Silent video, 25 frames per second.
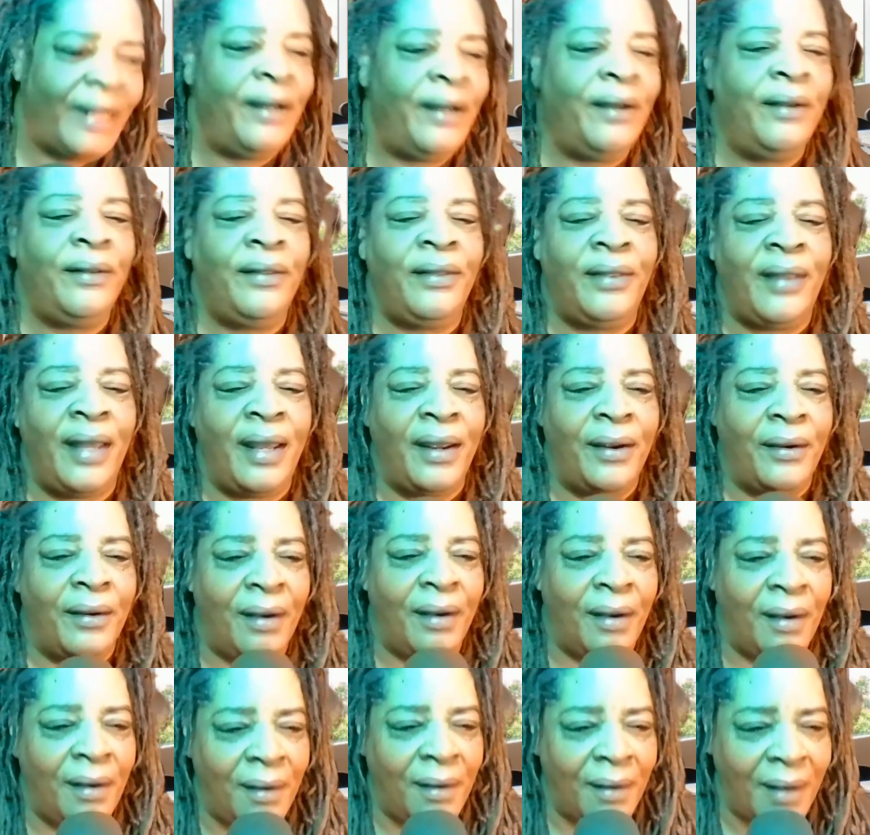they're
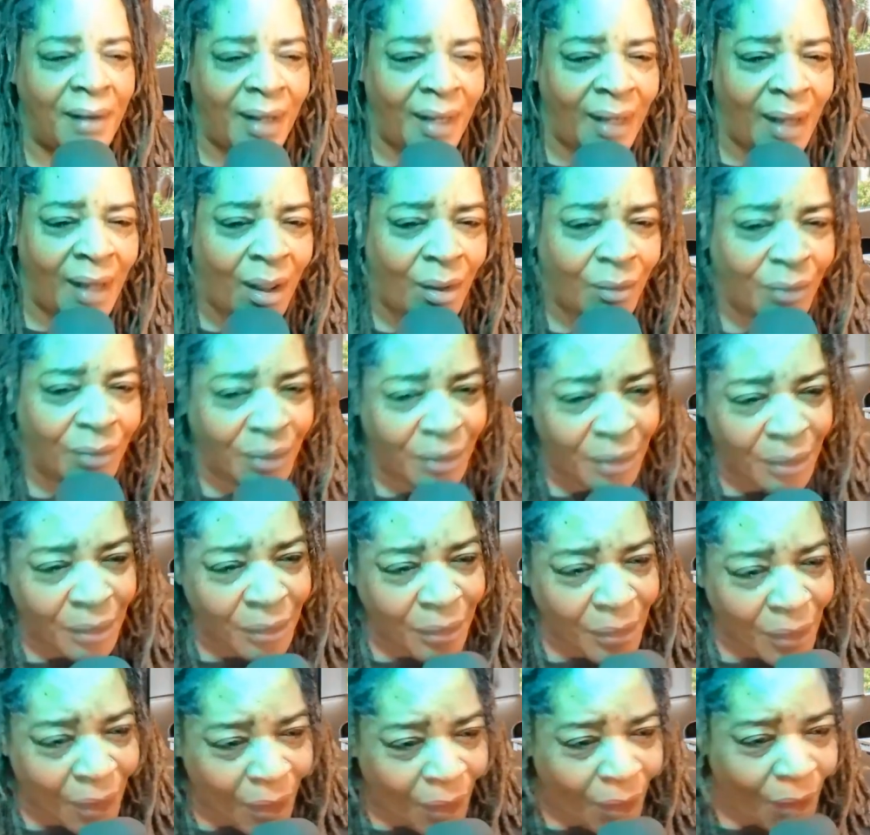uh, clowning
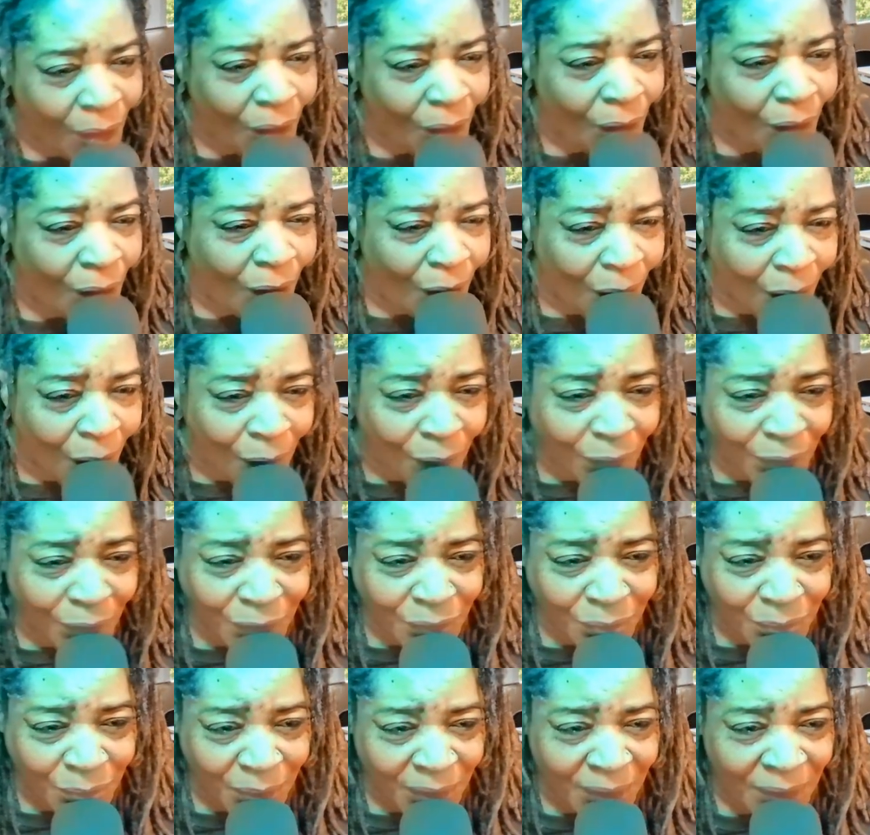her all over
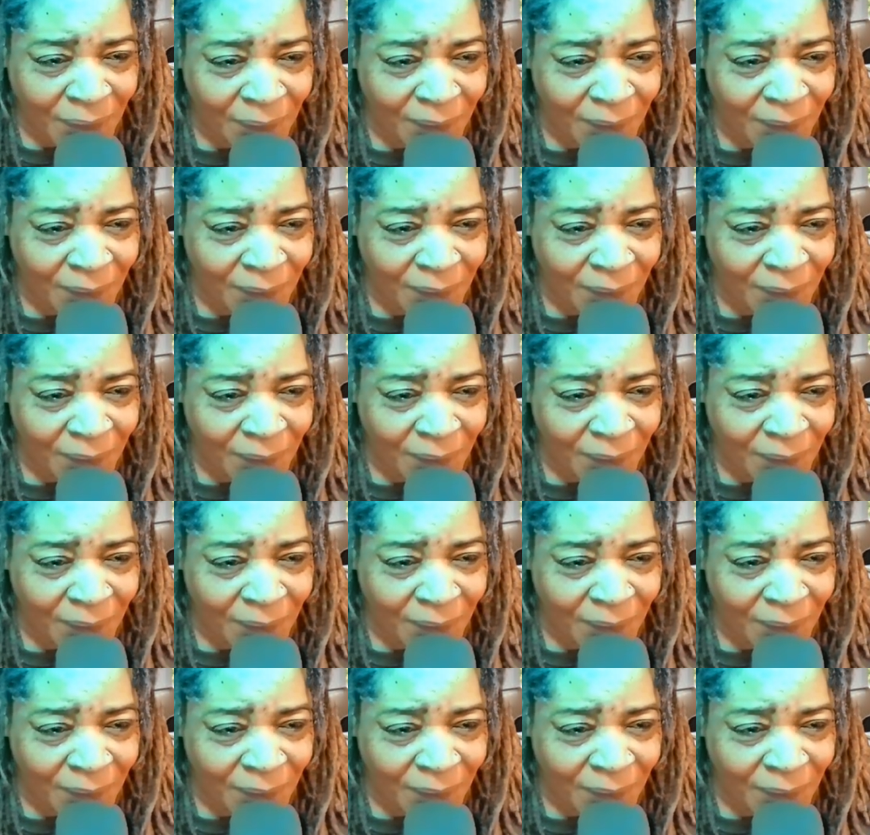Twitter.